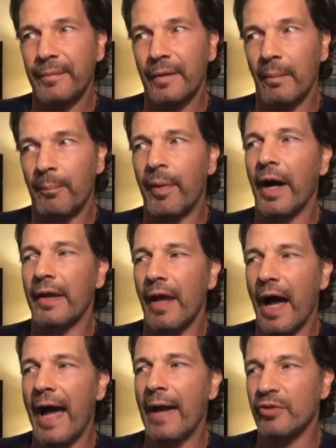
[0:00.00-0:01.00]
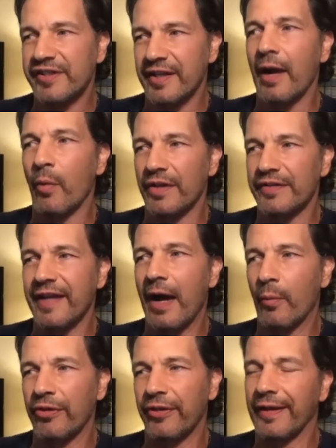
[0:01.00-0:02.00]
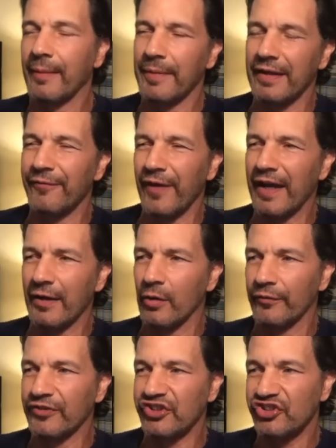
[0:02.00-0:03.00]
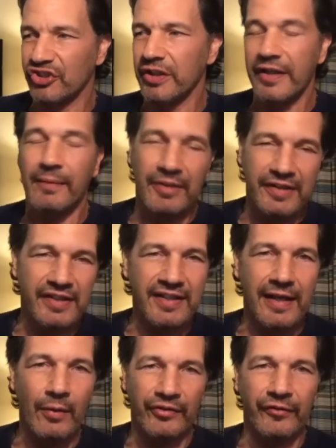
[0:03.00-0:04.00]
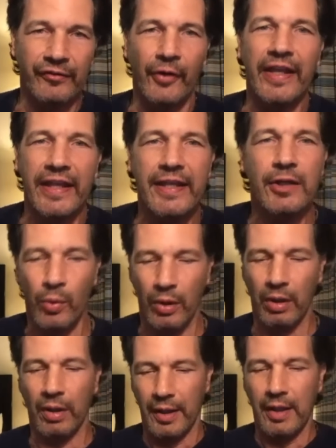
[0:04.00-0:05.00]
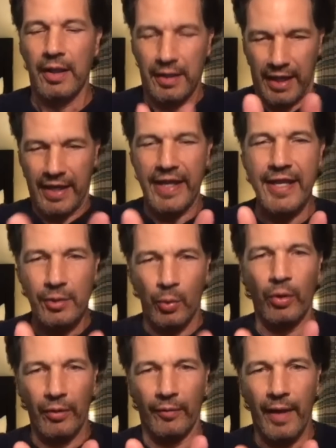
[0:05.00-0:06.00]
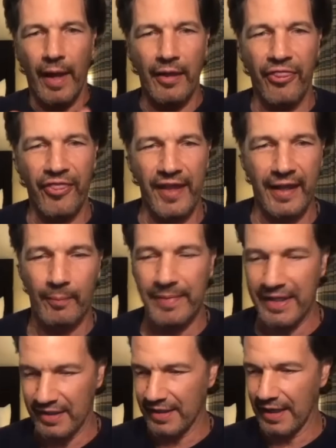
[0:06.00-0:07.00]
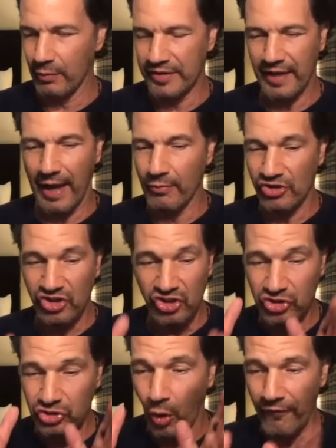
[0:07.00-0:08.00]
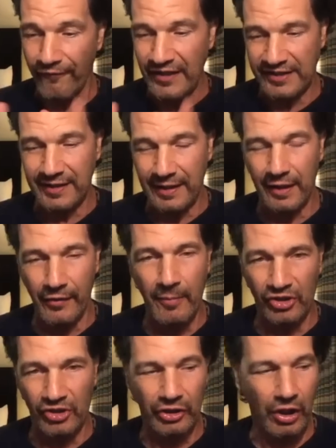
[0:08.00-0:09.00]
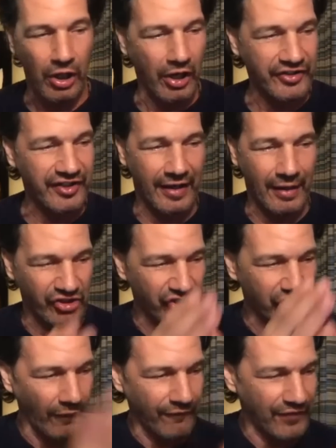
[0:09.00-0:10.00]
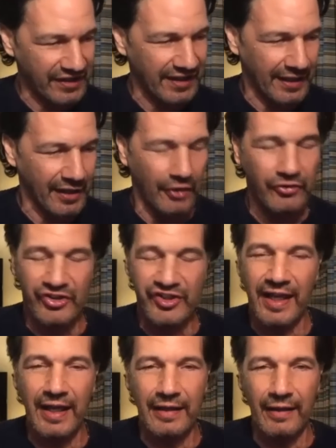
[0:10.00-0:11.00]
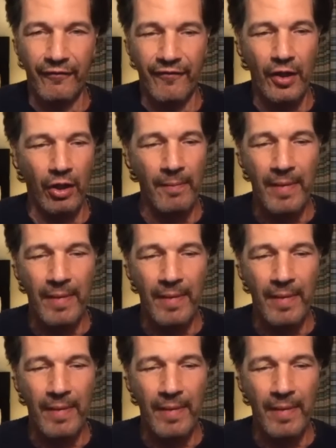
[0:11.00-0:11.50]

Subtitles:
But I would say I went down with, I mean, I don't know if it's cheating, but to say it was a very equal thing, because I was so fixated on the martial arts, and I was so fixated in understanding film.